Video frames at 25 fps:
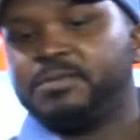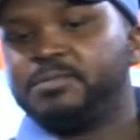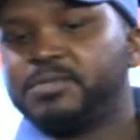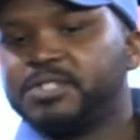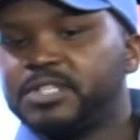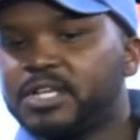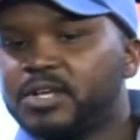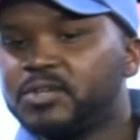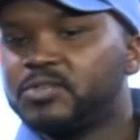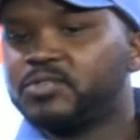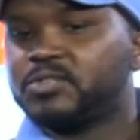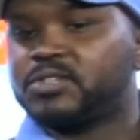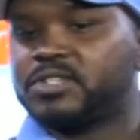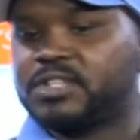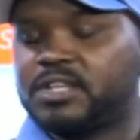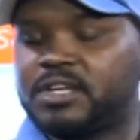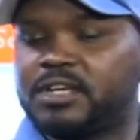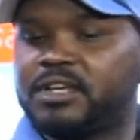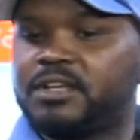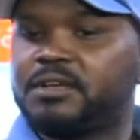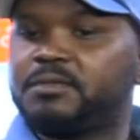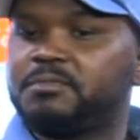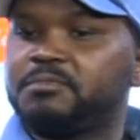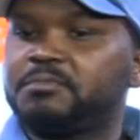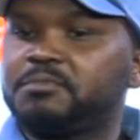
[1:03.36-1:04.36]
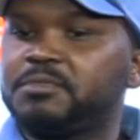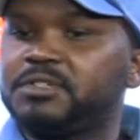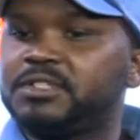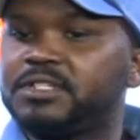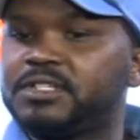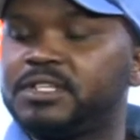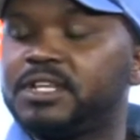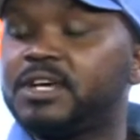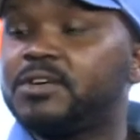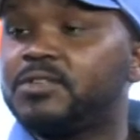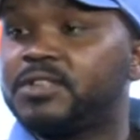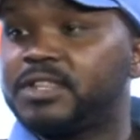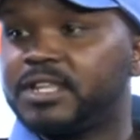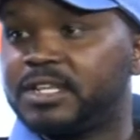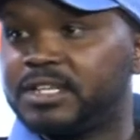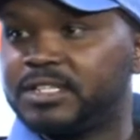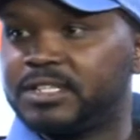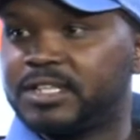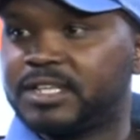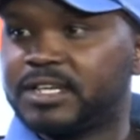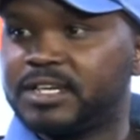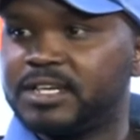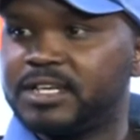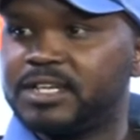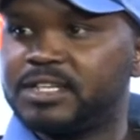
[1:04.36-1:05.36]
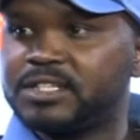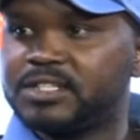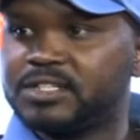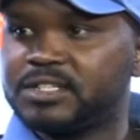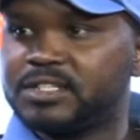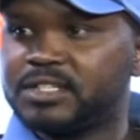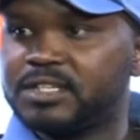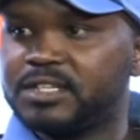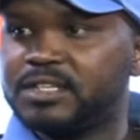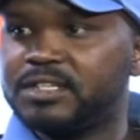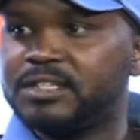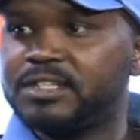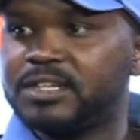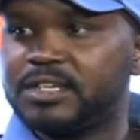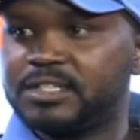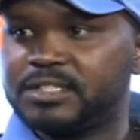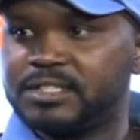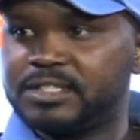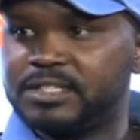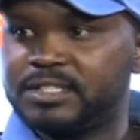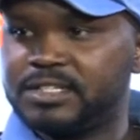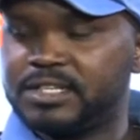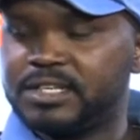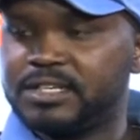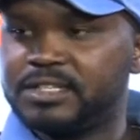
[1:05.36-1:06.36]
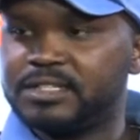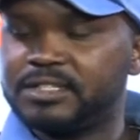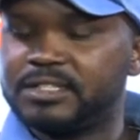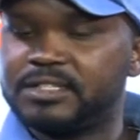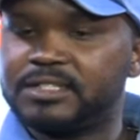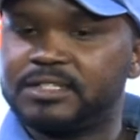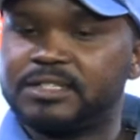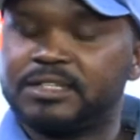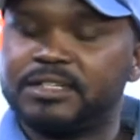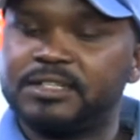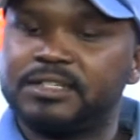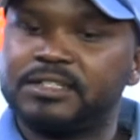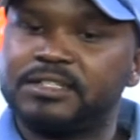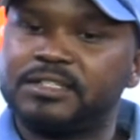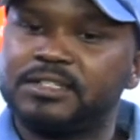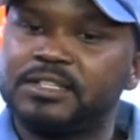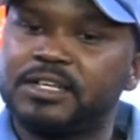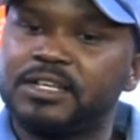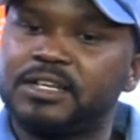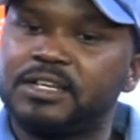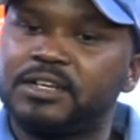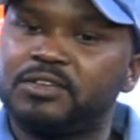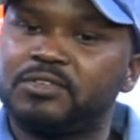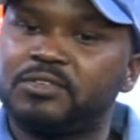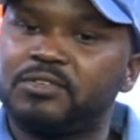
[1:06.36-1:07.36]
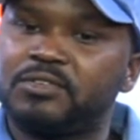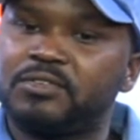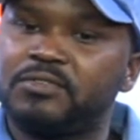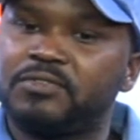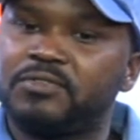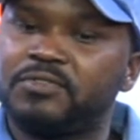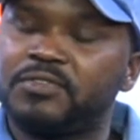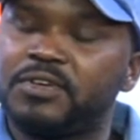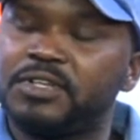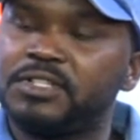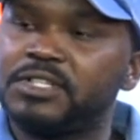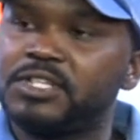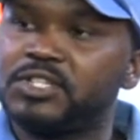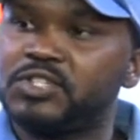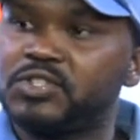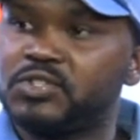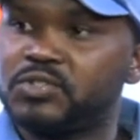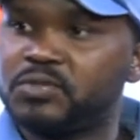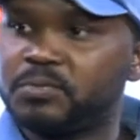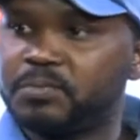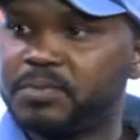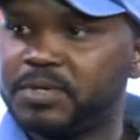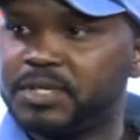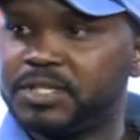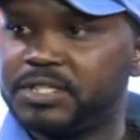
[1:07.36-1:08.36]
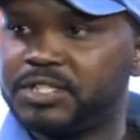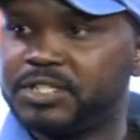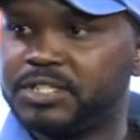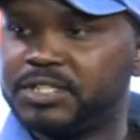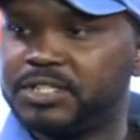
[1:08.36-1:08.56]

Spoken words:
House is now 33 years in existence. Started off as a soup kitchen.